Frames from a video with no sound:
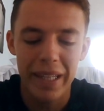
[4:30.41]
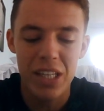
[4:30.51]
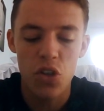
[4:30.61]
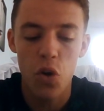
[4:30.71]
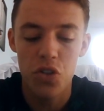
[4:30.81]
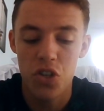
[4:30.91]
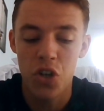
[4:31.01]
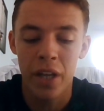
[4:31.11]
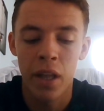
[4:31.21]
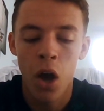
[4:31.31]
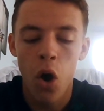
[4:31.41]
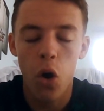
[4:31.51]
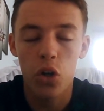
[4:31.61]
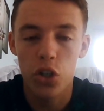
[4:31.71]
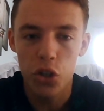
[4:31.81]
This horse has run
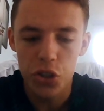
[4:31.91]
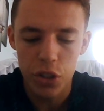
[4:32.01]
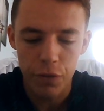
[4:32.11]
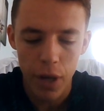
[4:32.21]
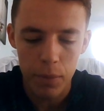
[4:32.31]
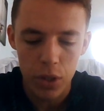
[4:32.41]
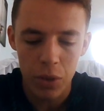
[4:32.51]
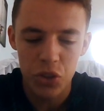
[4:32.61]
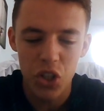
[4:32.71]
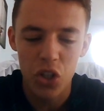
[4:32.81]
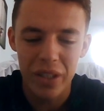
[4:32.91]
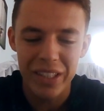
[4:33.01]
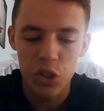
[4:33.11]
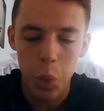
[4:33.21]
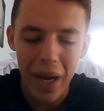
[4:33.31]
on good to firm ground only
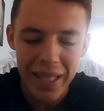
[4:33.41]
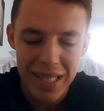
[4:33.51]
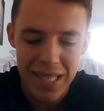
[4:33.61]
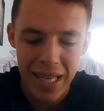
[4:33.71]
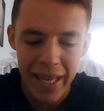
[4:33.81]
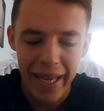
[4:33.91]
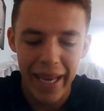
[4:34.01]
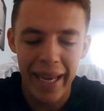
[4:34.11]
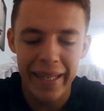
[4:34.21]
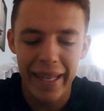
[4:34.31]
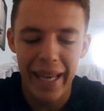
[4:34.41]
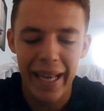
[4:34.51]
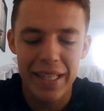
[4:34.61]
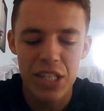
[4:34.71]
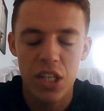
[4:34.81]
twice in
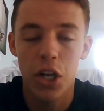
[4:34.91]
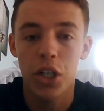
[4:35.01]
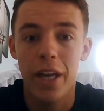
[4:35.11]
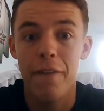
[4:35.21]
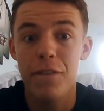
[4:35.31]
its career.